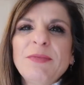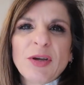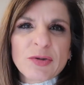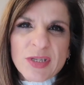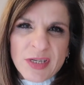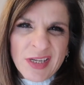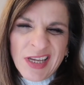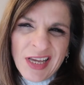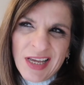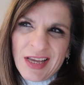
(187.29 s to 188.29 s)
meals,
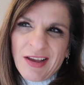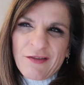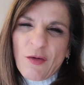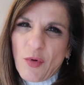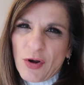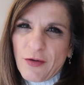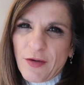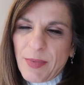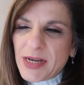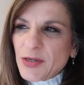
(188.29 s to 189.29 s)
for want of
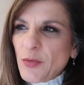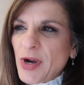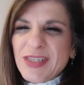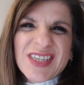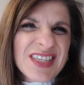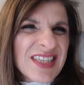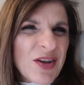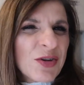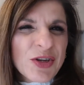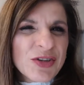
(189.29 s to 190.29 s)
a better word. Doesn't
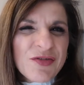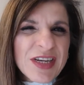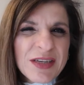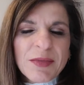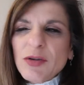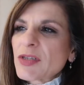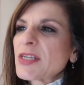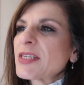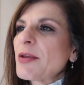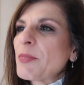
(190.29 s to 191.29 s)
sound good, ready meals,
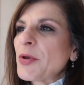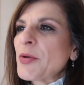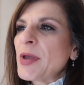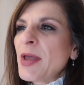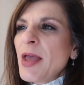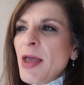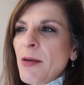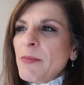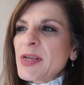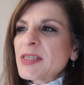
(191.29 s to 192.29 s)
does it? But
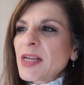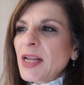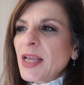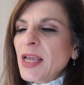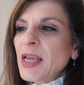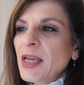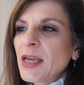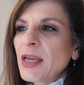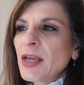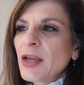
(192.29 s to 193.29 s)
basically
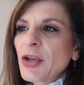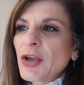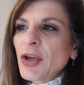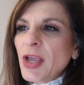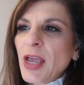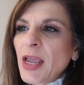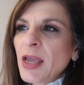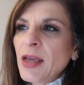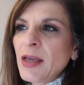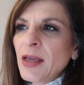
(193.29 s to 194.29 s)
cooking